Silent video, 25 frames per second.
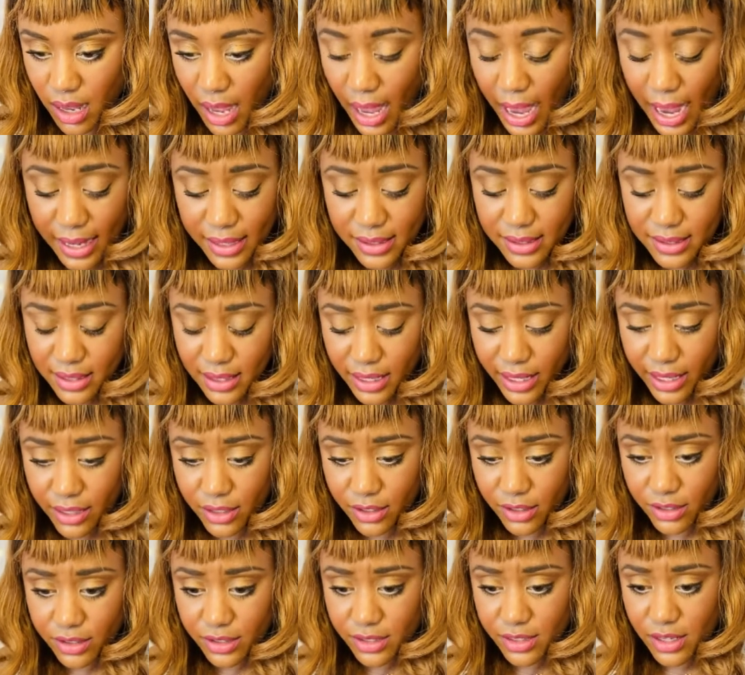
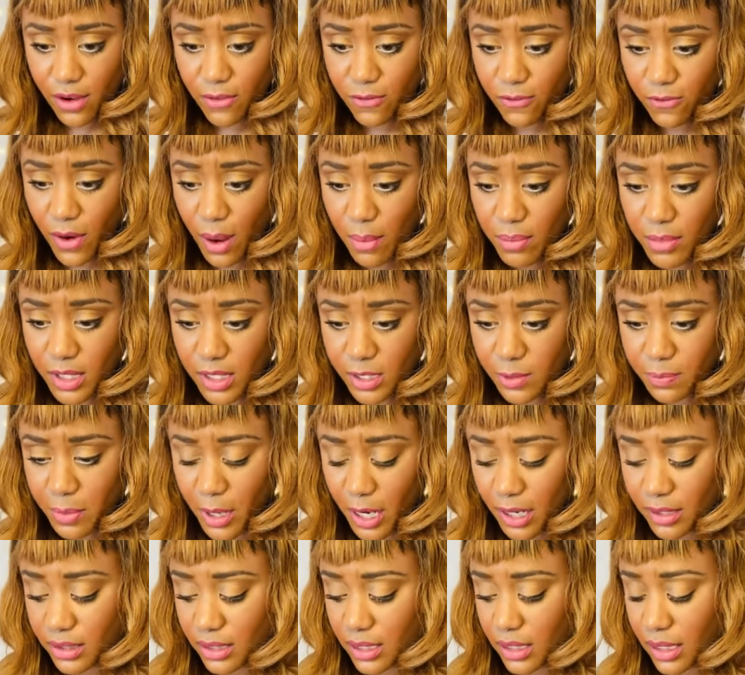isolating yourself from this
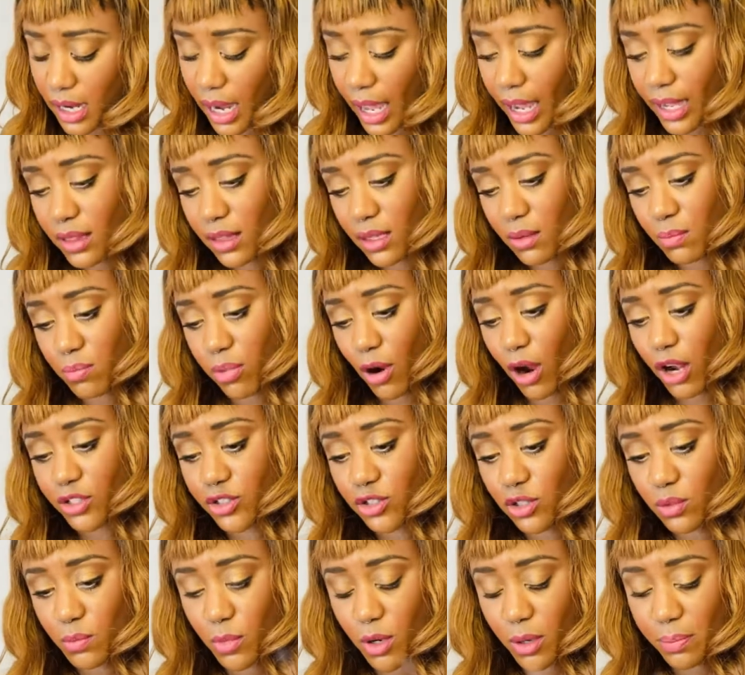person likely
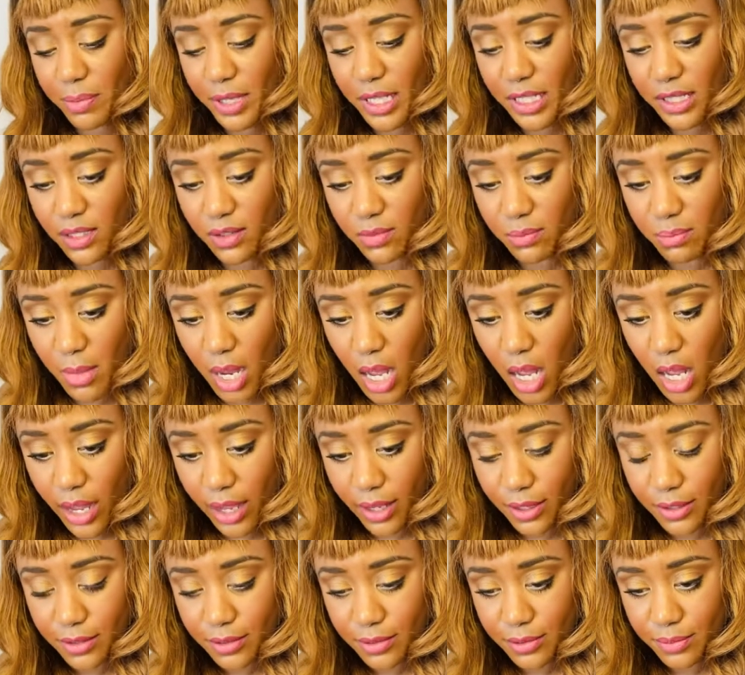brought you more peace of
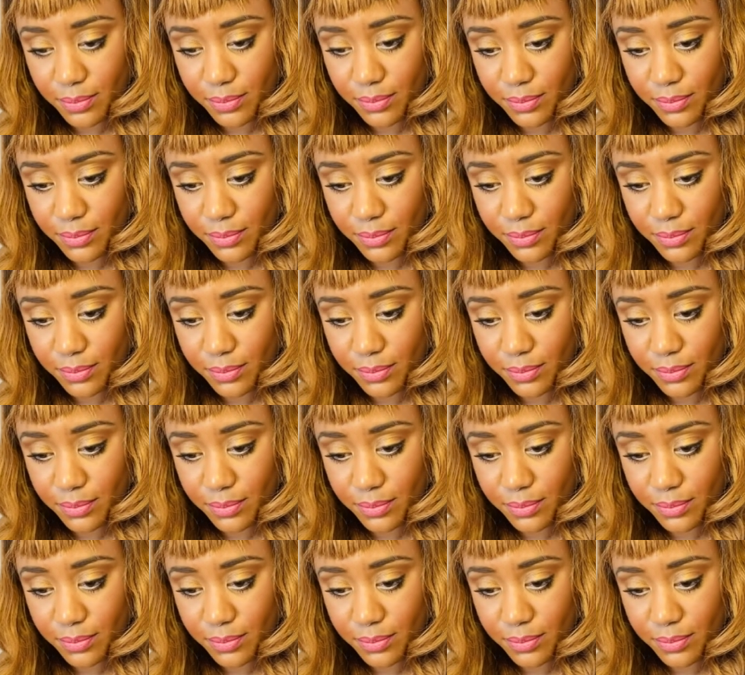mind.